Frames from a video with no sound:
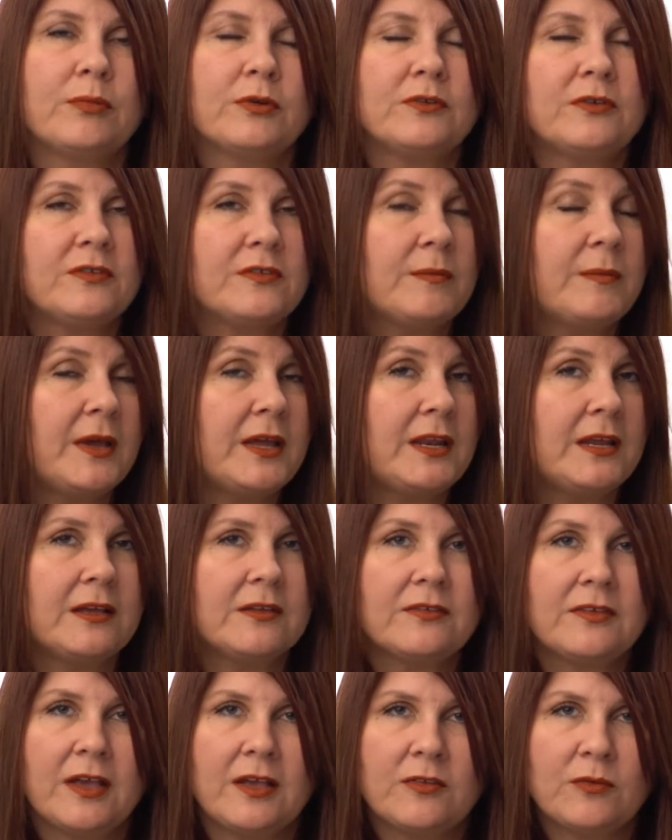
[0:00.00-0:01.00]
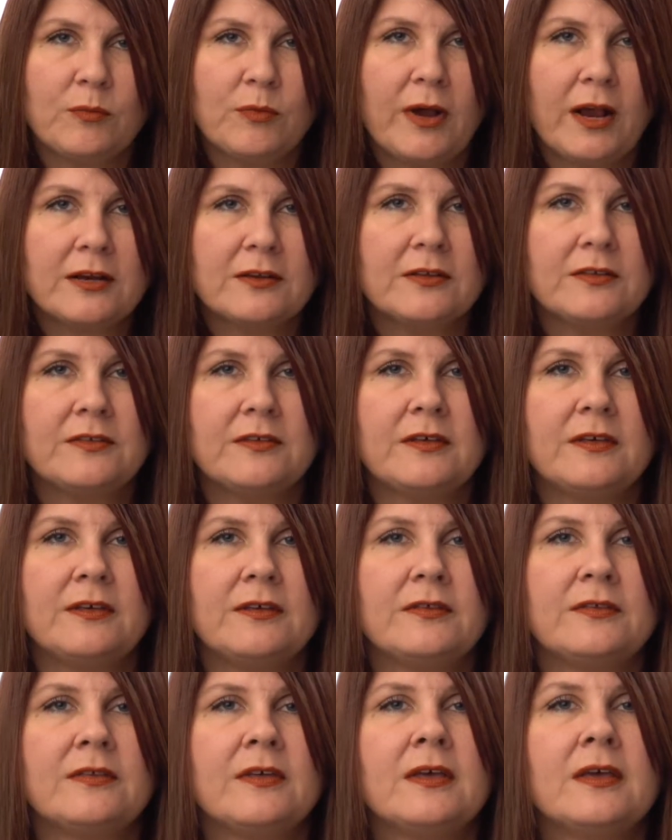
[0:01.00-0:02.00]
participating in science
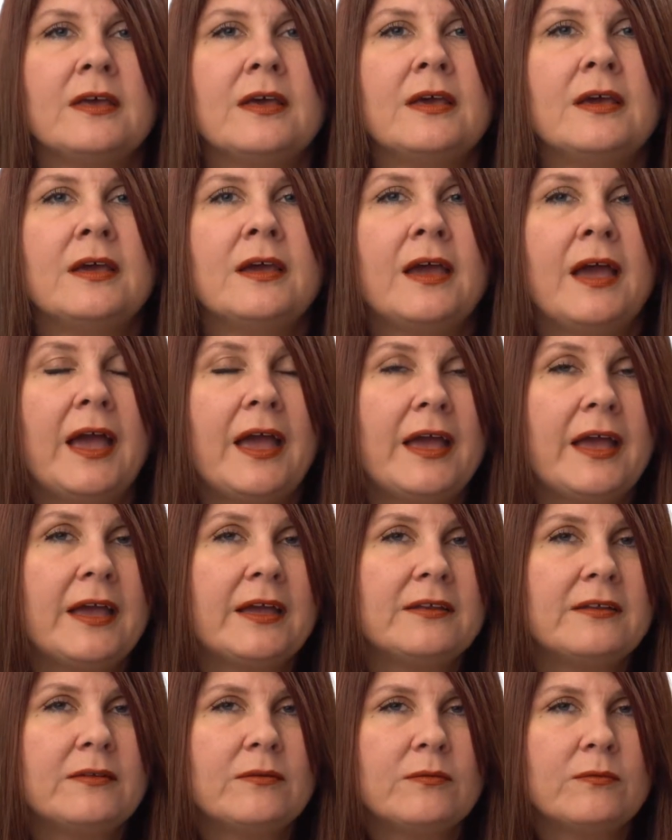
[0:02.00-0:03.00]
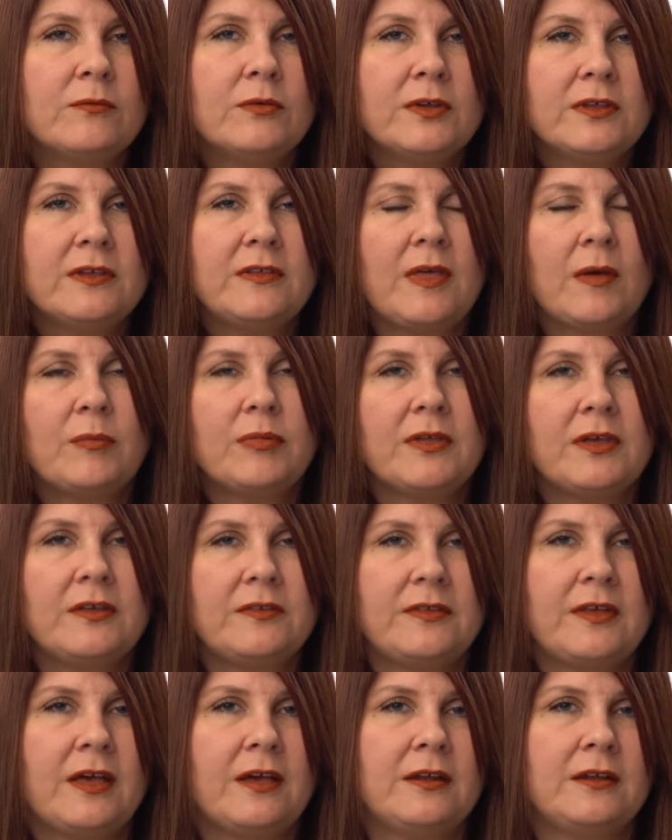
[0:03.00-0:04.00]
practices, and really that
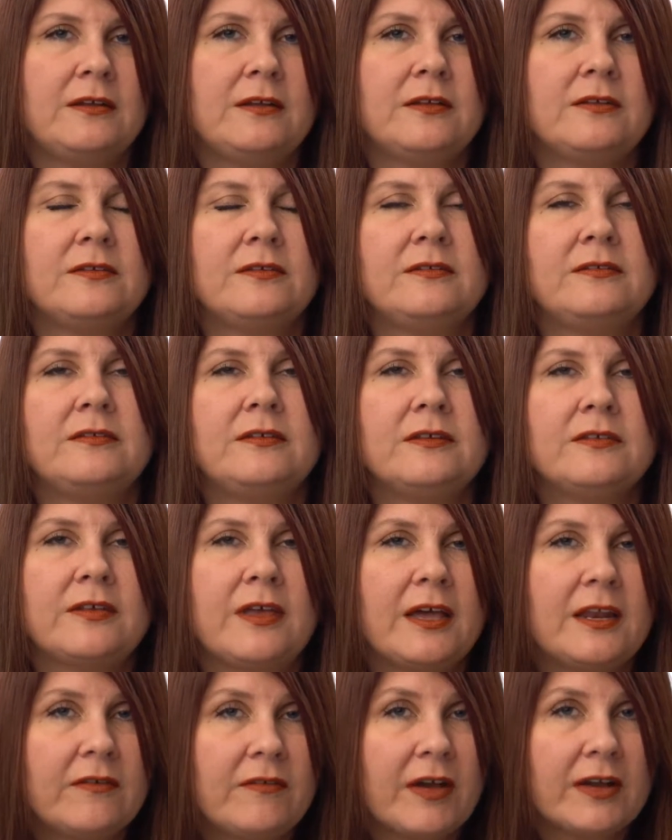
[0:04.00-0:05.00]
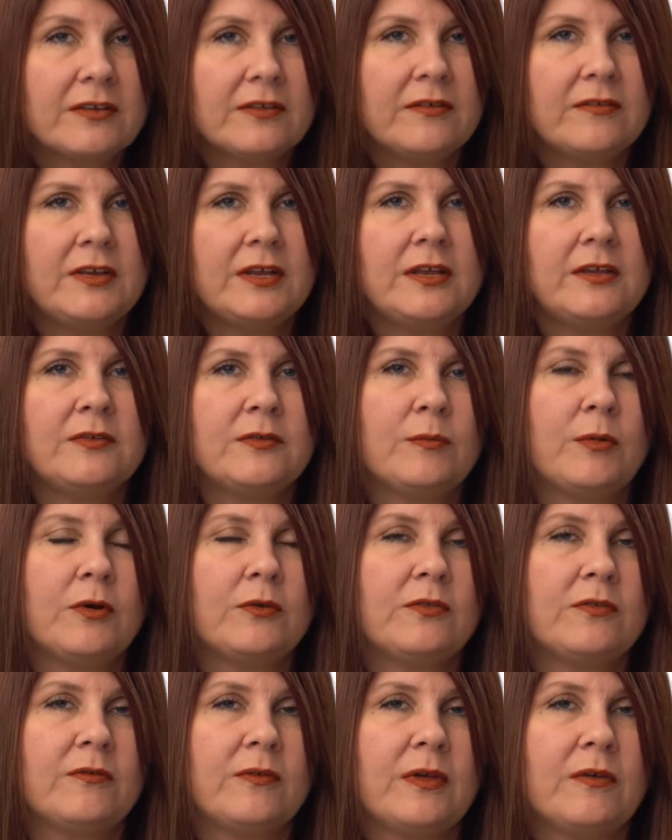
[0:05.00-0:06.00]
plays out in the design of activities,
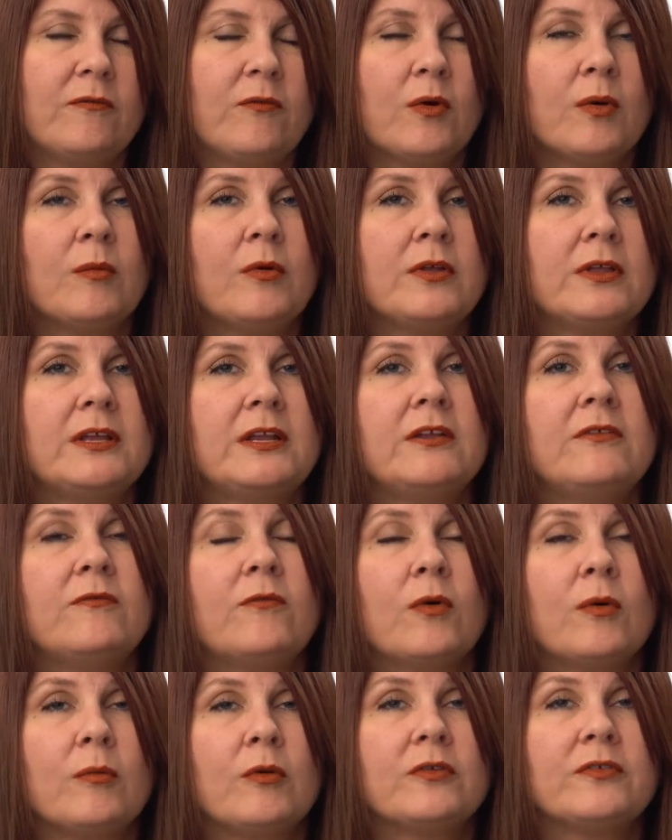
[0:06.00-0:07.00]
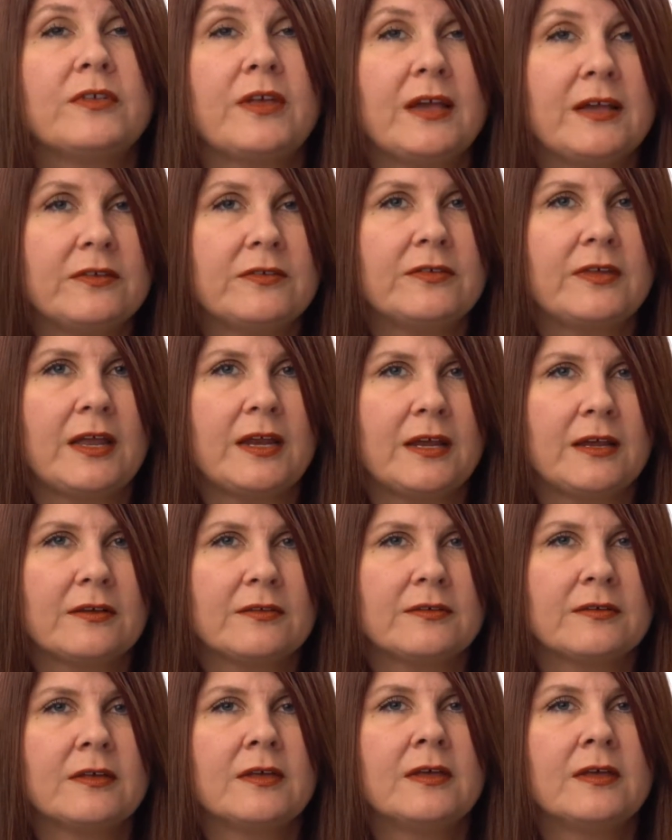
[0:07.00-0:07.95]
both formal and informal science settings,